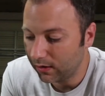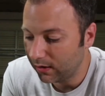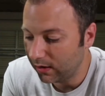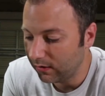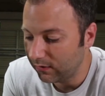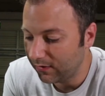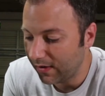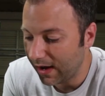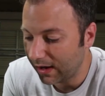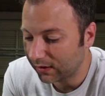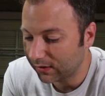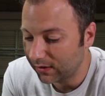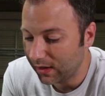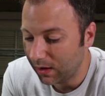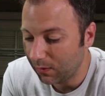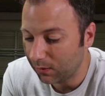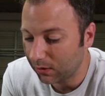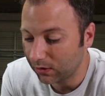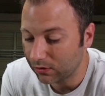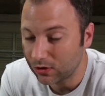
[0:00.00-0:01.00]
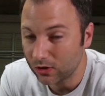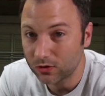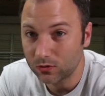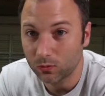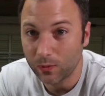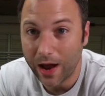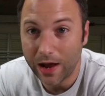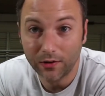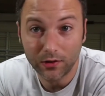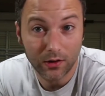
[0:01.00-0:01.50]
In fact, they were just
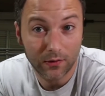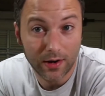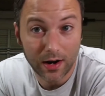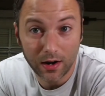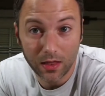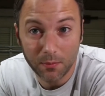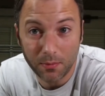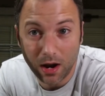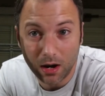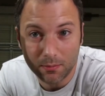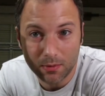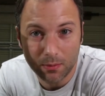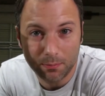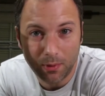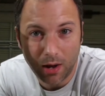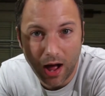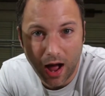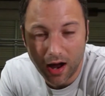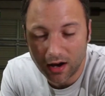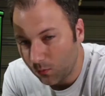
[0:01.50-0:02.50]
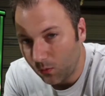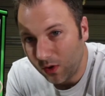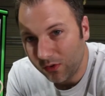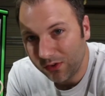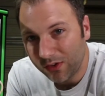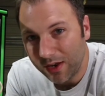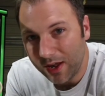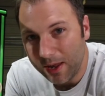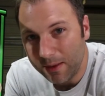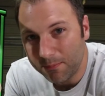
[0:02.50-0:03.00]
rattling around in the bottom of the box. It
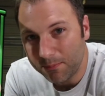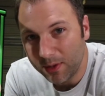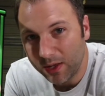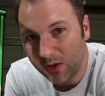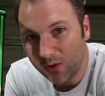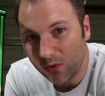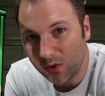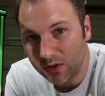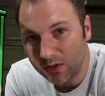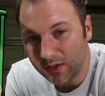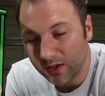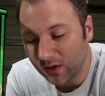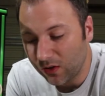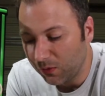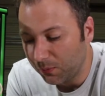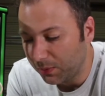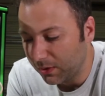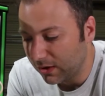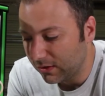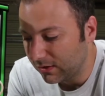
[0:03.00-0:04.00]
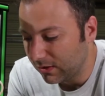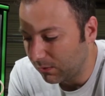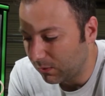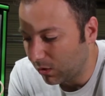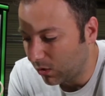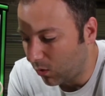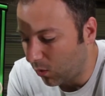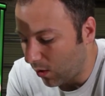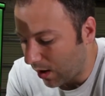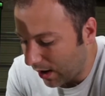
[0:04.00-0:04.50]
wasn't a big ordeal, but it did
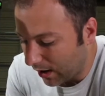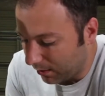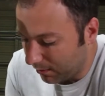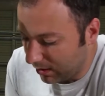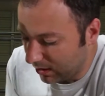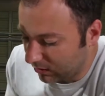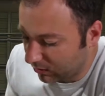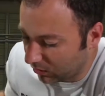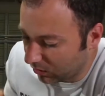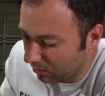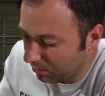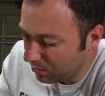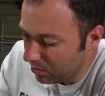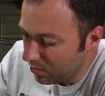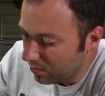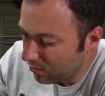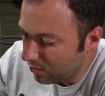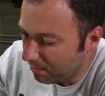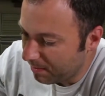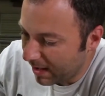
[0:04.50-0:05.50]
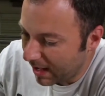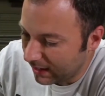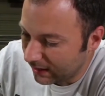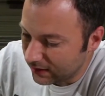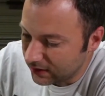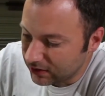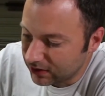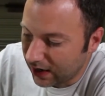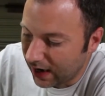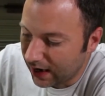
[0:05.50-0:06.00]
require me to remove the bed
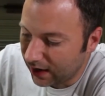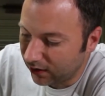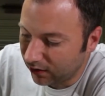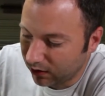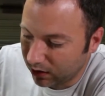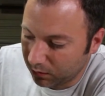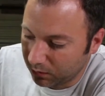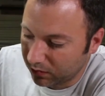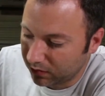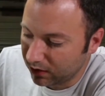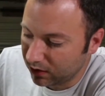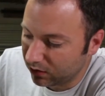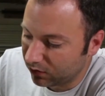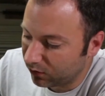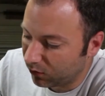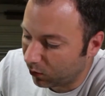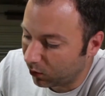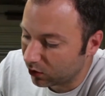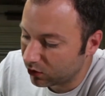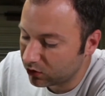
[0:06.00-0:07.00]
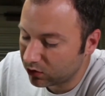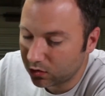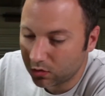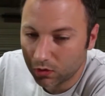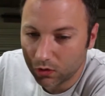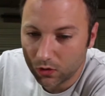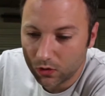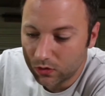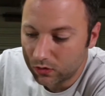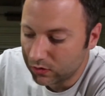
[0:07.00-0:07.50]
entirely with these 4
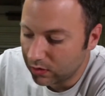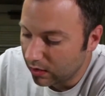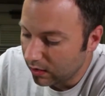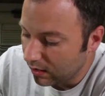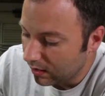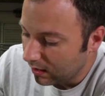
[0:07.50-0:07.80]
screws